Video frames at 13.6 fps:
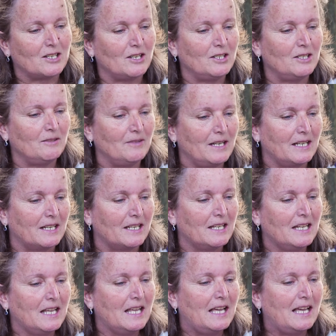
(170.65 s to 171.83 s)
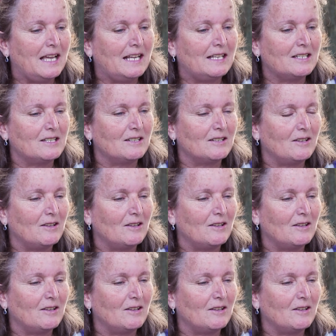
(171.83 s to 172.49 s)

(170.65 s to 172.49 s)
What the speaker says: colouring, and